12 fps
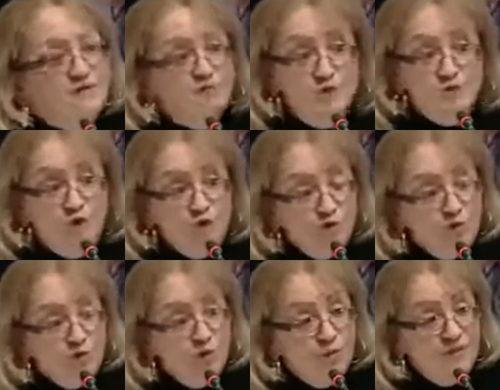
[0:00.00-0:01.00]
But no,
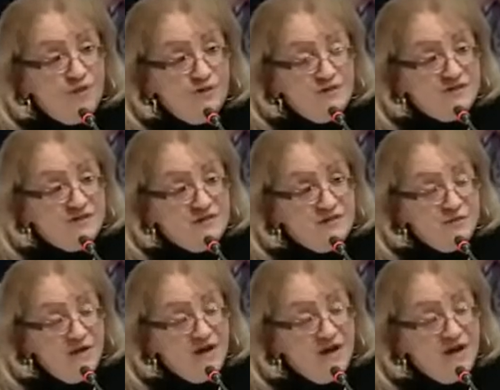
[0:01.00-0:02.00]
because the system
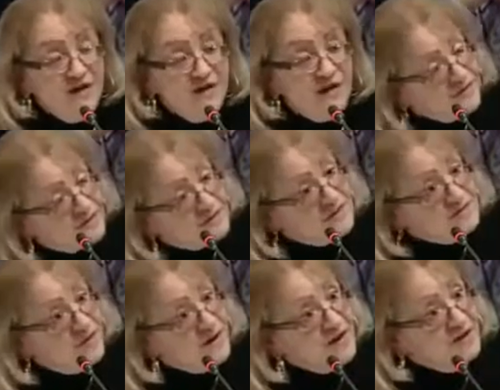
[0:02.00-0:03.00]
won't allow that because it's
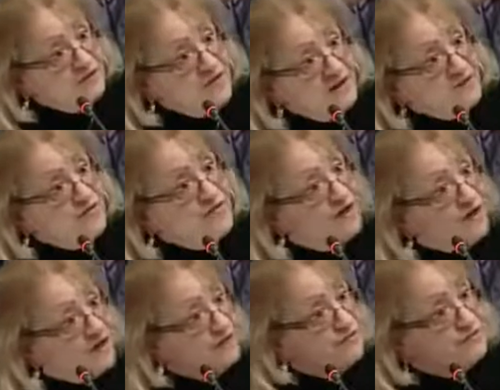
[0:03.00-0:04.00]
money out there for a lot
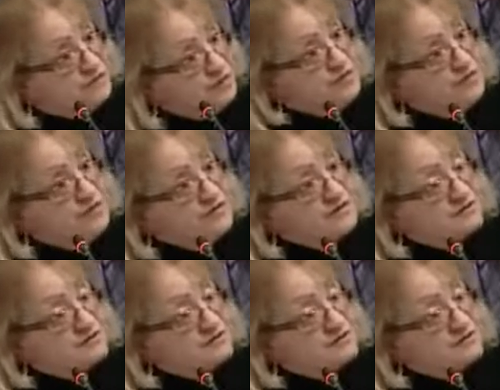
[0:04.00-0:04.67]
of lawyers.